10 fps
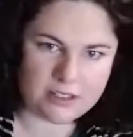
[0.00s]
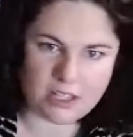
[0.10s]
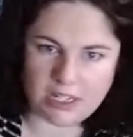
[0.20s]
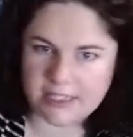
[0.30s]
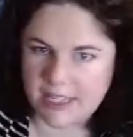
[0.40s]

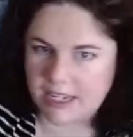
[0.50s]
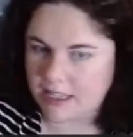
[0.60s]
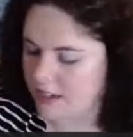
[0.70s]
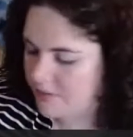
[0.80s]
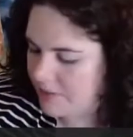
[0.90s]
So I
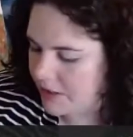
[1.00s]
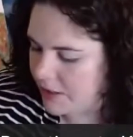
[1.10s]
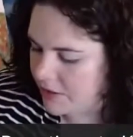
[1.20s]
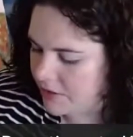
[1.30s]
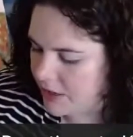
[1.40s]
decided that I'm going
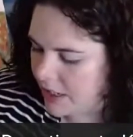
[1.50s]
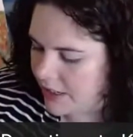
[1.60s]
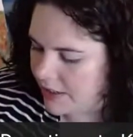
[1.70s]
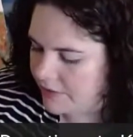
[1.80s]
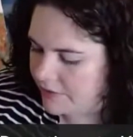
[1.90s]
to go
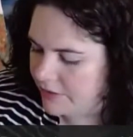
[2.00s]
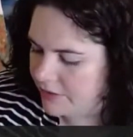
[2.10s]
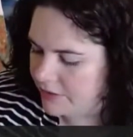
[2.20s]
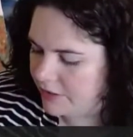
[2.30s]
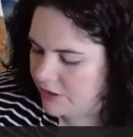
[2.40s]
live
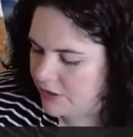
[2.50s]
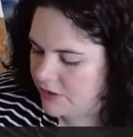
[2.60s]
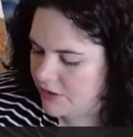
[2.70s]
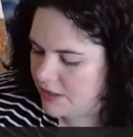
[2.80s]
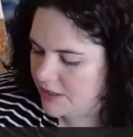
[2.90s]
on
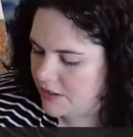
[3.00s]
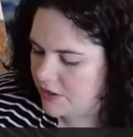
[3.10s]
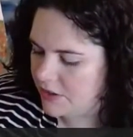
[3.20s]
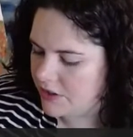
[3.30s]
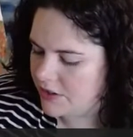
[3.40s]
Tuesdays
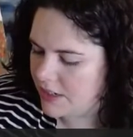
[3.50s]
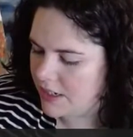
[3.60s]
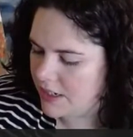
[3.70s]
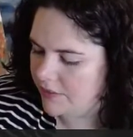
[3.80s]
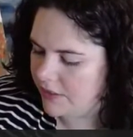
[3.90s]
and
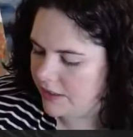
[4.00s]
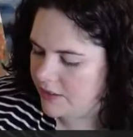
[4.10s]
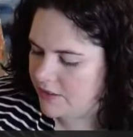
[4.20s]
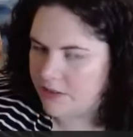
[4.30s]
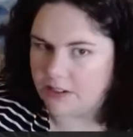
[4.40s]
Thursday
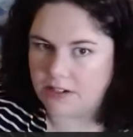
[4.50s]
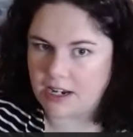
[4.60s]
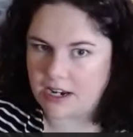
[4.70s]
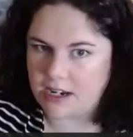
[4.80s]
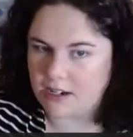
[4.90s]
evenings around
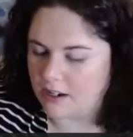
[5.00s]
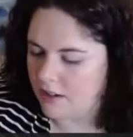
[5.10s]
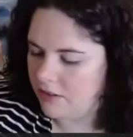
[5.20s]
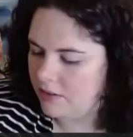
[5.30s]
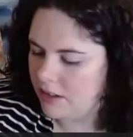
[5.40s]
8
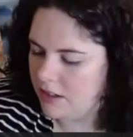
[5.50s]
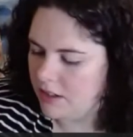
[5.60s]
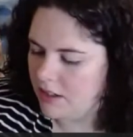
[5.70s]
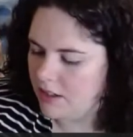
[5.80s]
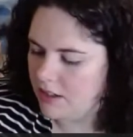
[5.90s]
now.
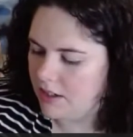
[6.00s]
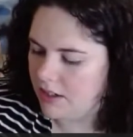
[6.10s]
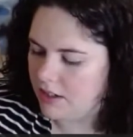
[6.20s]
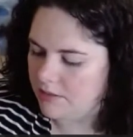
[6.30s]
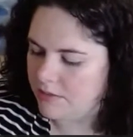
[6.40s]

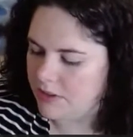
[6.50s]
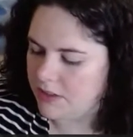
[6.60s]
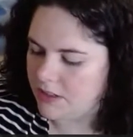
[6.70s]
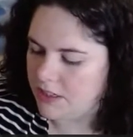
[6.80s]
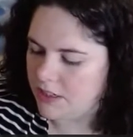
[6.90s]
Um, so
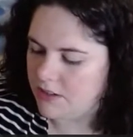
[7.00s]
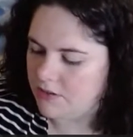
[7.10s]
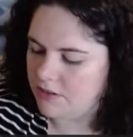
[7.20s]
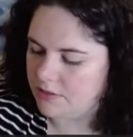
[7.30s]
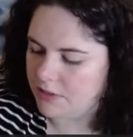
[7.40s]
continue
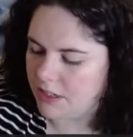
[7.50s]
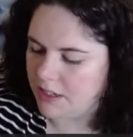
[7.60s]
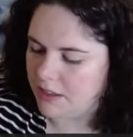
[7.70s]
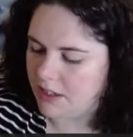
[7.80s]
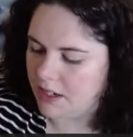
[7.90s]
doing
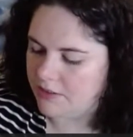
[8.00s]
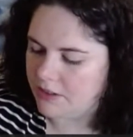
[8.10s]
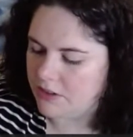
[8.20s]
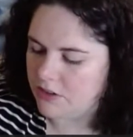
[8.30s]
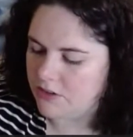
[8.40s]
my
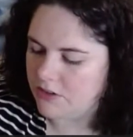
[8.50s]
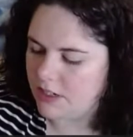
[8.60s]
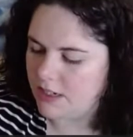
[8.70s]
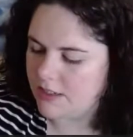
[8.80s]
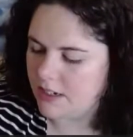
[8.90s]
lives on
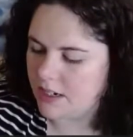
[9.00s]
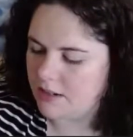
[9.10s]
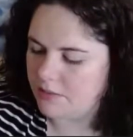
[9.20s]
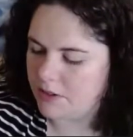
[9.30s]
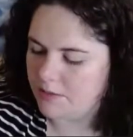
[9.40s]
Tuesdays at
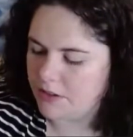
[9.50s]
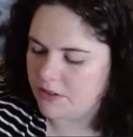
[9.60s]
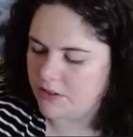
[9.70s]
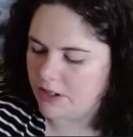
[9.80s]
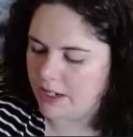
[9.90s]
8, but I'm
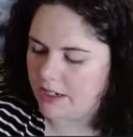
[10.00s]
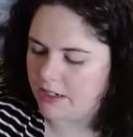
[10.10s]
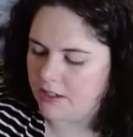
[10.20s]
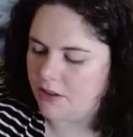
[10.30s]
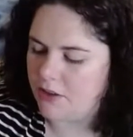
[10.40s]
also
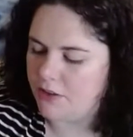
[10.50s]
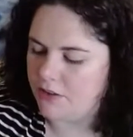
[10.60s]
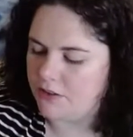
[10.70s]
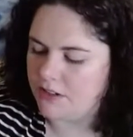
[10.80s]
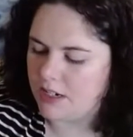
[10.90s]
adding
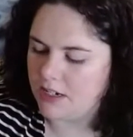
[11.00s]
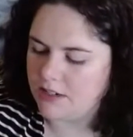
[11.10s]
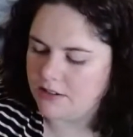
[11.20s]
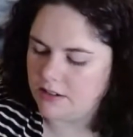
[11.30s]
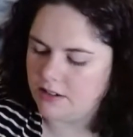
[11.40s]

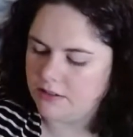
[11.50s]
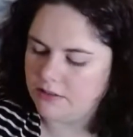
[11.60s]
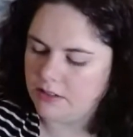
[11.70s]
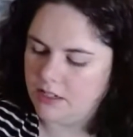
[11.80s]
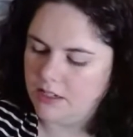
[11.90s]
Thursdays
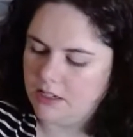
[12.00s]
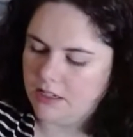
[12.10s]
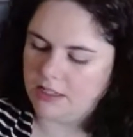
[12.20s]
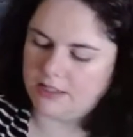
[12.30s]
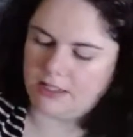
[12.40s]
now
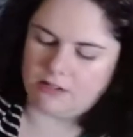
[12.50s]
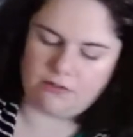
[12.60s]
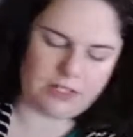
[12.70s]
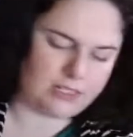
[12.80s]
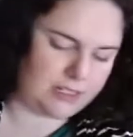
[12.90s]
instead
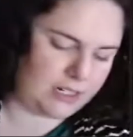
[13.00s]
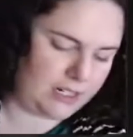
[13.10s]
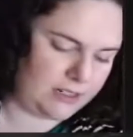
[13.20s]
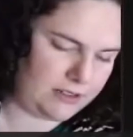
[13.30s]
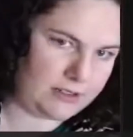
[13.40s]
of
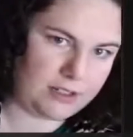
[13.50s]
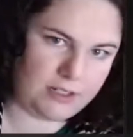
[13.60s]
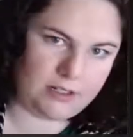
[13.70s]
Wednesdays.